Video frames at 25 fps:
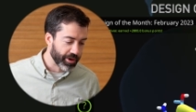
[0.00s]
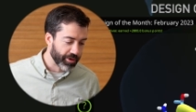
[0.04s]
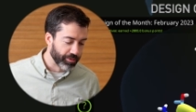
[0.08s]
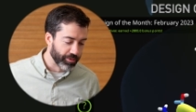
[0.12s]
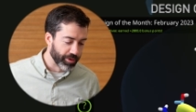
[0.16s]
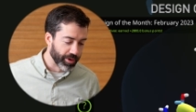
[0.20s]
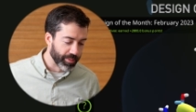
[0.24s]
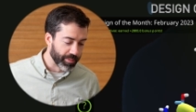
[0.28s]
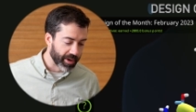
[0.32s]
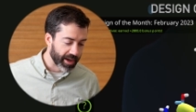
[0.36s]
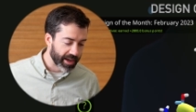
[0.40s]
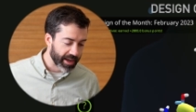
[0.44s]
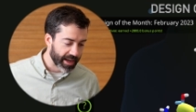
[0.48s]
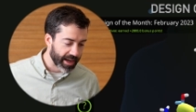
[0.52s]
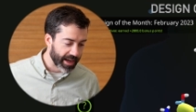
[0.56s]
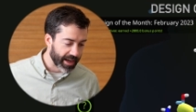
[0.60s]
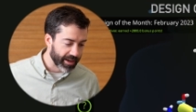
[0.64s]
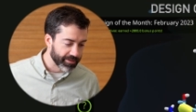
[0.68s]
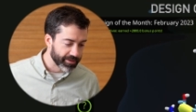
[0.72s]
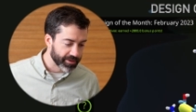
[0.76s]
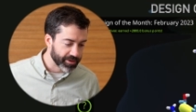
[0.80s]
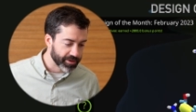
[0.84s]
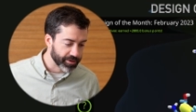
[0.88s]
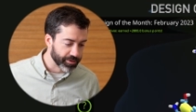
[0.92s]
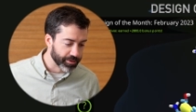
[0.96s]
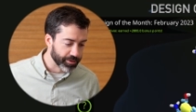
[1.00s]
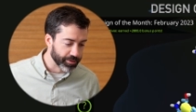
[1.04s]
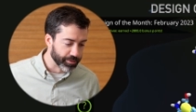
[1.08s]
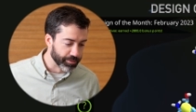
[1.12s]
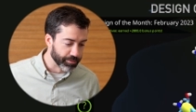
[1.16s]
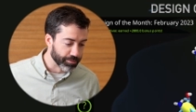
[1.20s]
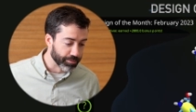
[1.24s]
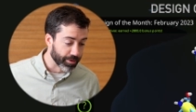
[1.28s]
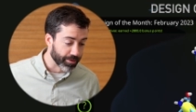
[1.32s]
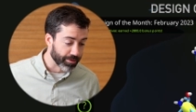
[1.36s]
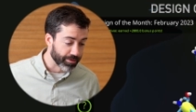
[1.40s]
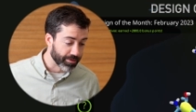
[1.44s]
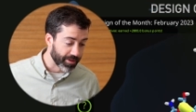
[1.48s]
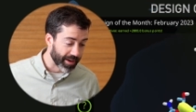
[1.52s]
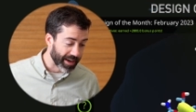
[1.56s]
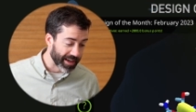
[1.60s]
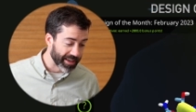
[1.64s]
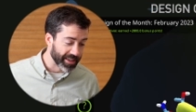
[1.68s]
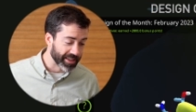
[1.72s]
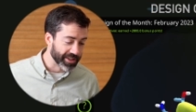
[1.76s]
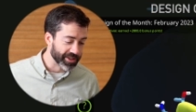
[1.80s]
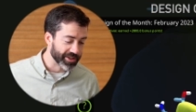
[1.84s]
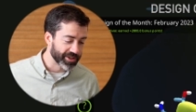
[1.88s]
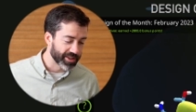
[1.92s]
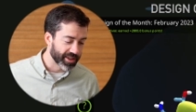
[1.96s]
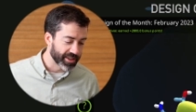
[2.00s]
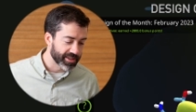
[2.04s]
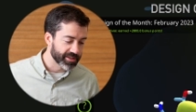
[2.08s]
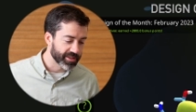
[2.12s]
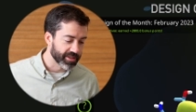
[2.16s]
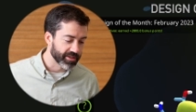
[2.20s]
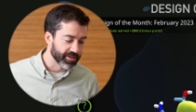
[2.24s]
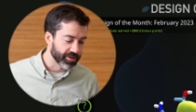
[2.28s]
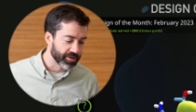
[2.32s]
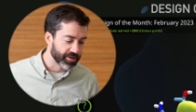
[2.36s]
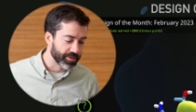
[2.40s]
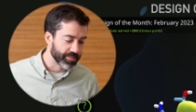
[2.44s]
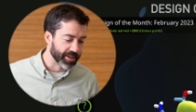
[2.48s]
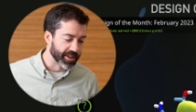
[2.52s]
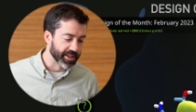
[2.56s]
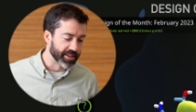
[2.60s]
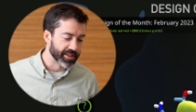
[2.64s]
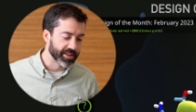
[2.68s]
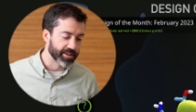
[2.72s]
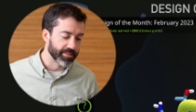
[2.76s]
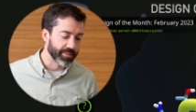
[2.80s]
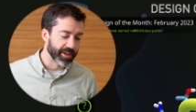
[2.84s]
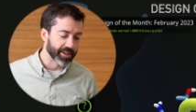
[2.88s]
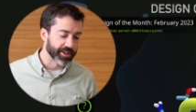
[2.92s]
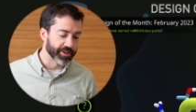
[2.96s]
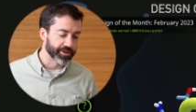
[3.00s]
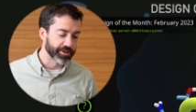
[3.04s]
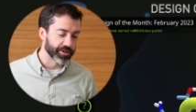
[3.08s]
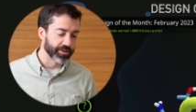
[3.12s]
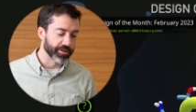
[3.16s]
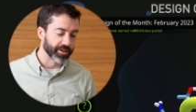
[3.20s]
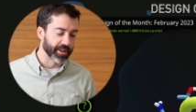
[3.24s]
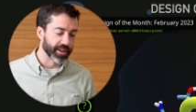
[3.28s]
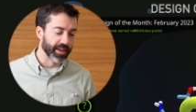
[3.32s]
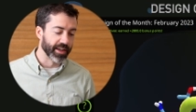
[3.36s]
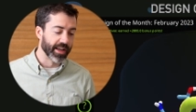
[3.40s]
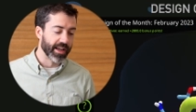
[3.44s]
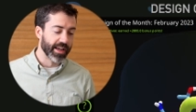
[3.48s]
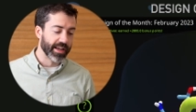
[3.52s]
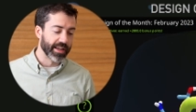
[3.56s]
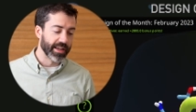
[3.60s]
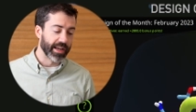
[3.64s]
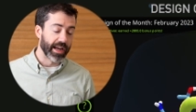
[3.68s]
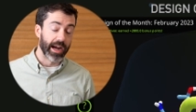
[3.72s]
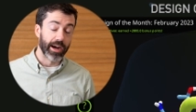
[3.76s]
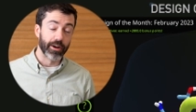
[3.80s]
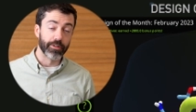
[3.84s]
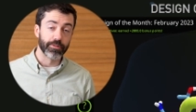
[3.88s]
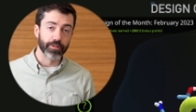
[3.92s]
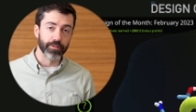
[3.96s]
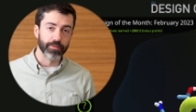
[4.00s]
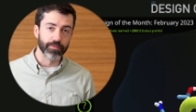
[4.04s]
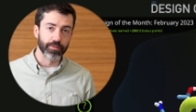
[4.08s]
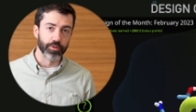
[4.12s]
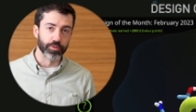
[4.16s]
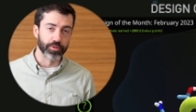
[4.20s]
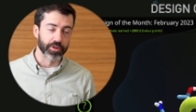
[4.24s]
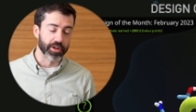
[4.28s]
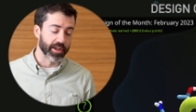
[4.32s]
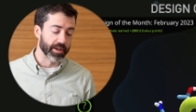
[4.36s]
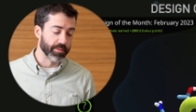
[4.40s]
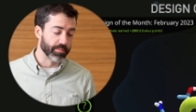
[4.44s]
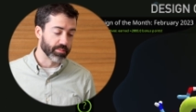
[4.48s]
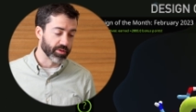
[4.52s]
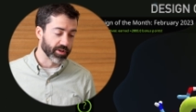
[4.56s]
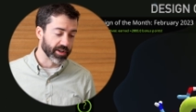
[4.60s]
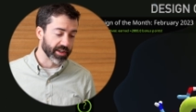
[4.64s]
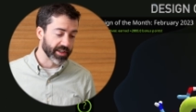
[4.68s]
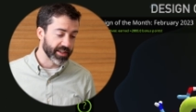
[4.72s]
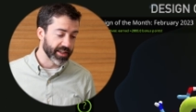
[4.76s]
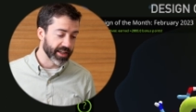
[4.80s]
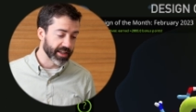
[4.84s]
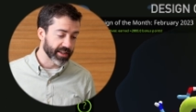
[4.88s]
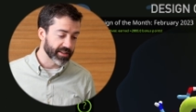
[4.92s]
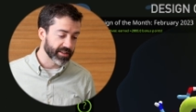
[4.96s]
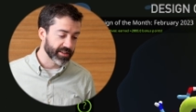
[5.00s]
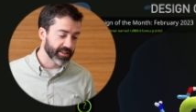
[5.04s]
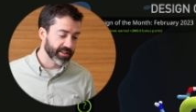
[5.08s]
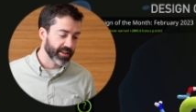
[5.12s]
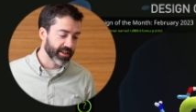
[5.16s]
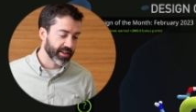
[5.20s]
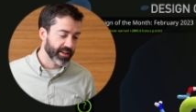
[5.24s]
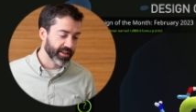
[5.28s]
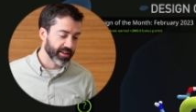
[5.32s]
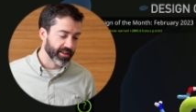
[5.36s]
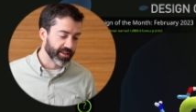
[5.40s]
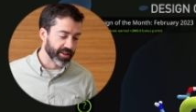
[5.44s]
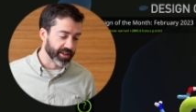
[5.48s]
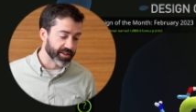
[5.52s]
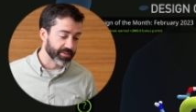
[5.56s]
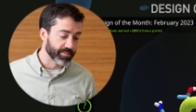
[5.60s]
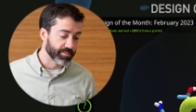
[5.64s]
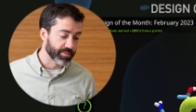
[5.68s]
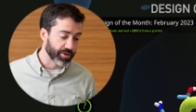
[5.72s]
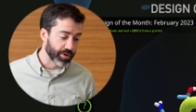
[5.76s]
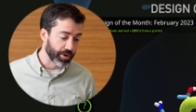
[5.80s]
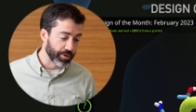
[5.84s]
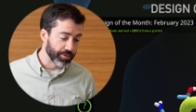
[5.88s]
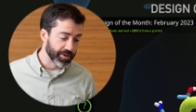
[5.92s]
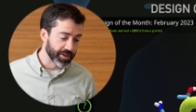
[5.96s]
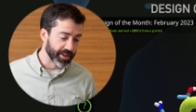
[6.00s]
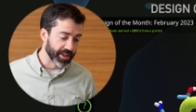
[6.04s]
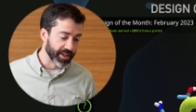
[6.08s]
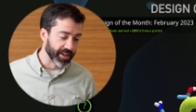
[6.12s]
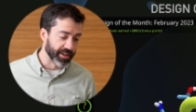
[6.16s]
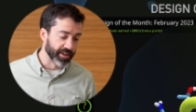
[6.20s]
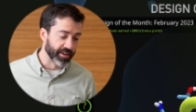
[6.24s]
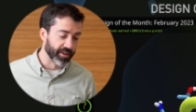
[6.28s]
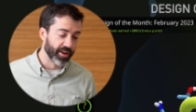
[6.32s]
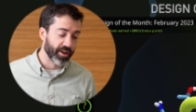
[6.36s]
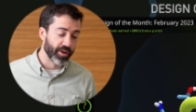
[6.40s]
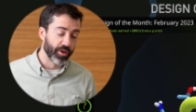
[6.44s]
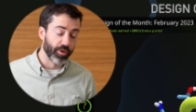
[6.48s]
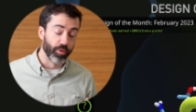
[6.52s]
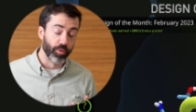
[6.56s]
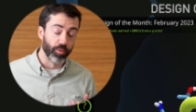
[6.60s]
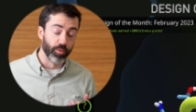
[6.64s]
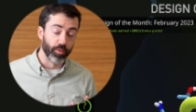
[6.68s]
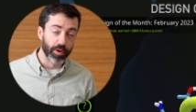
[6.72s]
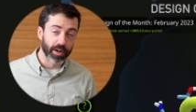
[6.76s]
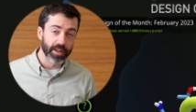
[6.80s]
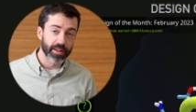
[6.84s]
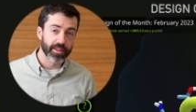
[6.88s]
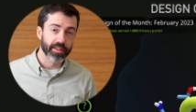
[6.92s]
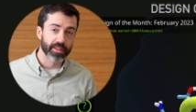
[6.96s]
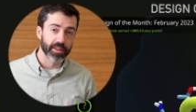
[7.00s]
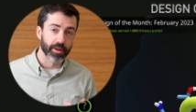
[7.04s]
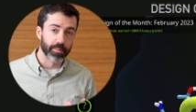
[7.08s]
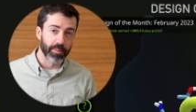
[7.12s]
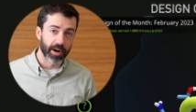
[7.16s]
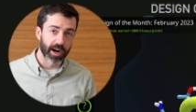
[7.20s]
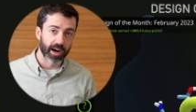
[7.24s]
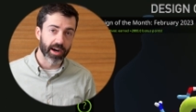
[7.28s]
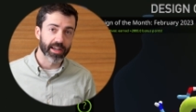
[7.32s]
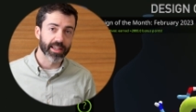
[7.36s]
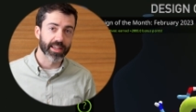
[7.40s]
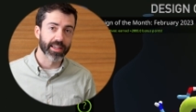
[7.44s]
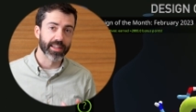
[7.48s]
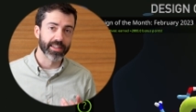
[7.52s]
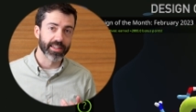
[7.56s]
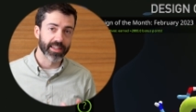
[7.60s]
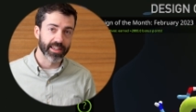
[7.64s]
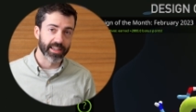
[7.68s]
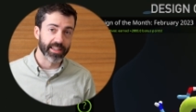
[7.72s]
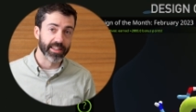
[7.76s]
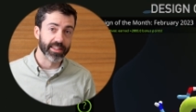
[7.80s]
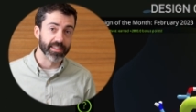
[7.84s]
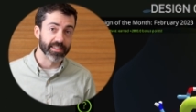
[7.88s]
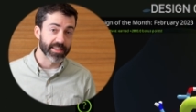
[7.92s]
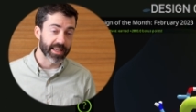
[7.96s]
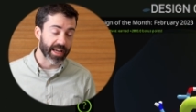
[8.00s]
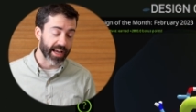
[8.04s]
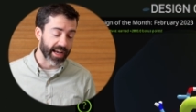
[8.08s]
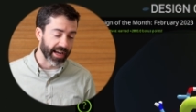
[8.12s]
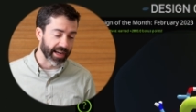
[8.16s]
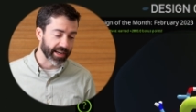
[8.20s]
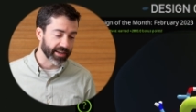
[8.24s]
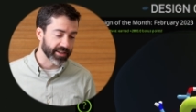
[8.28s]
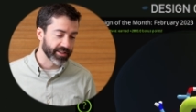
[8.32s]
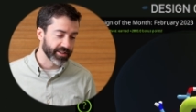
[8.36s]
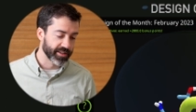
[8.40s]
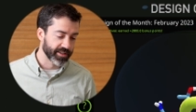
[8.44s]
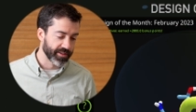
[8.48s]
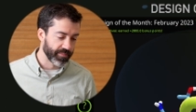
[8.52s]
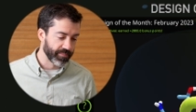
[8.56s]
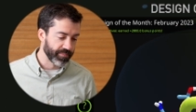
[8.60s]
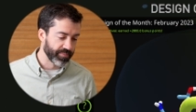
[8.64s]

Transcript: we might have to refine it just a little bit to make sure that AlphaFold can predict this protein with the pocket intact.